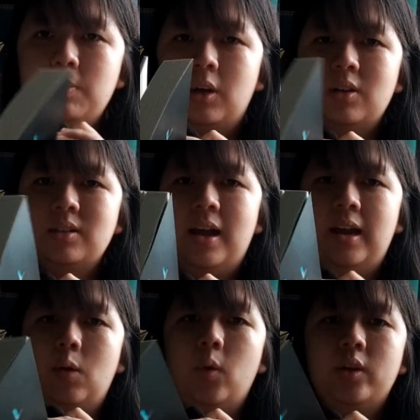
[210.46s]
because
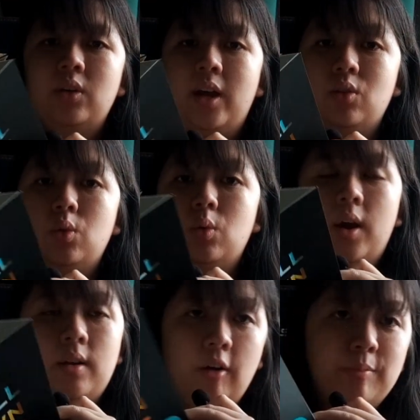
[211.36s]
I want to get to
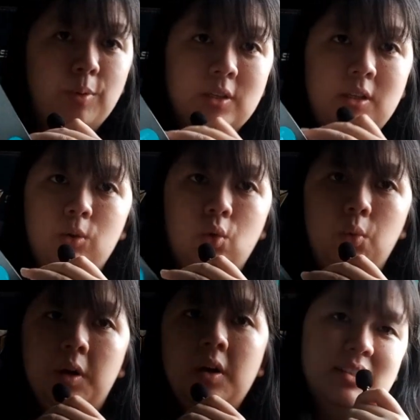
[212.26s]
quite a lot of books in
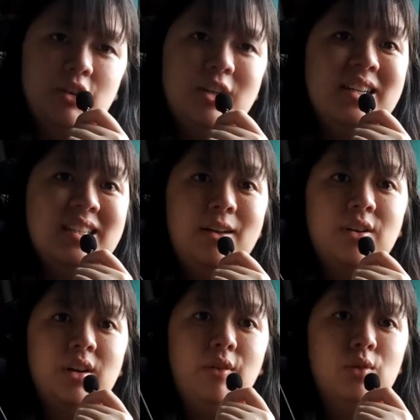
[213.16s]
October. It's already the
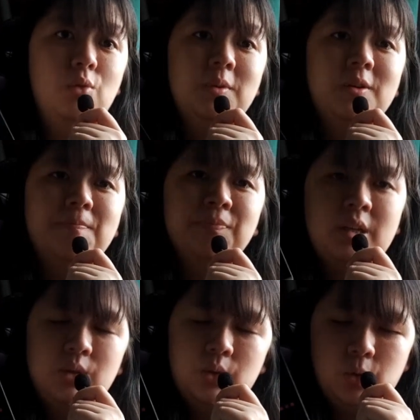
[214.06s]
7th of October.
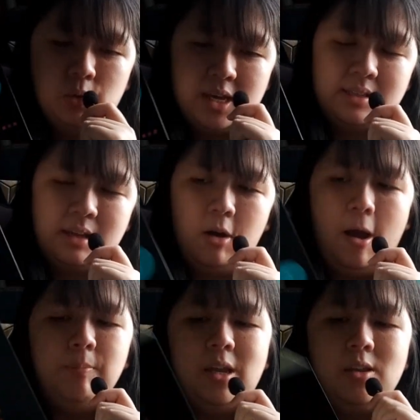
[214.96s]
So yes, I'll
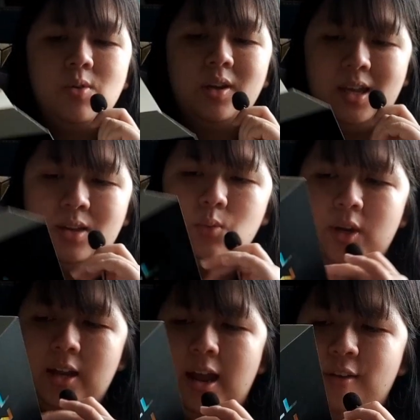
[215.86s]
update you again
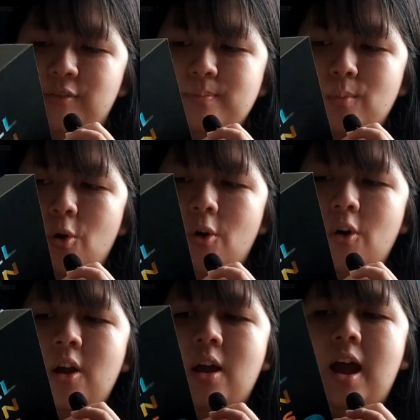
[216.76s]
when I have more
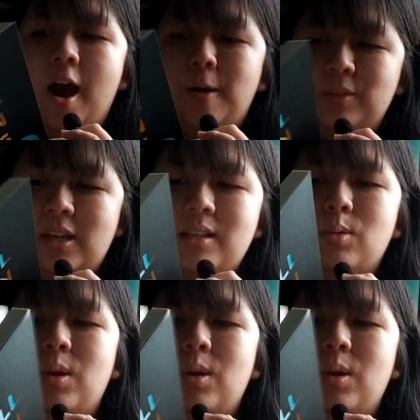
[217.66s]
updates